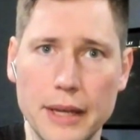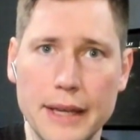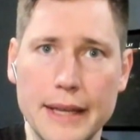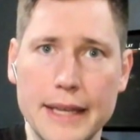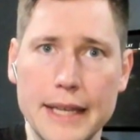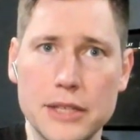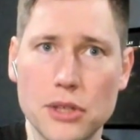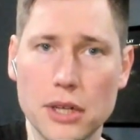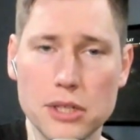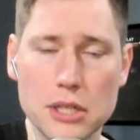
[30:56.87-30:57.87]
Right. As
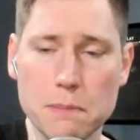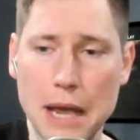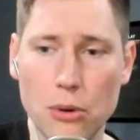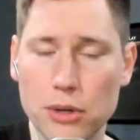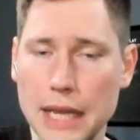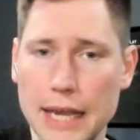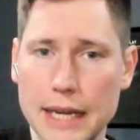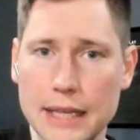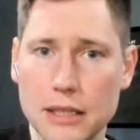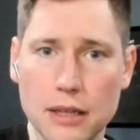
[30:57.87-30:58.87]
long as it's power
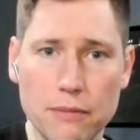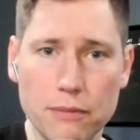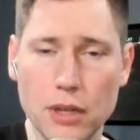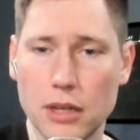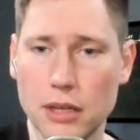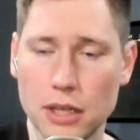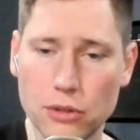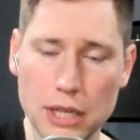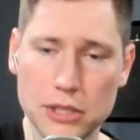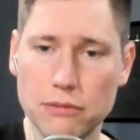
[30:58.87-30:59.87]
gating uh, uh
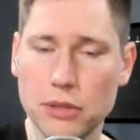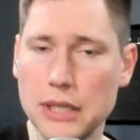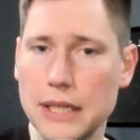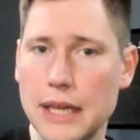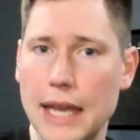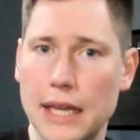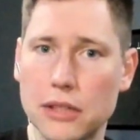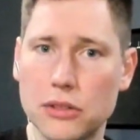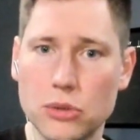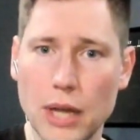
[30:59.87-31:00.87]
aggressively
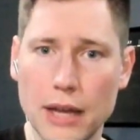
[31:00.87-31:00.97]
and you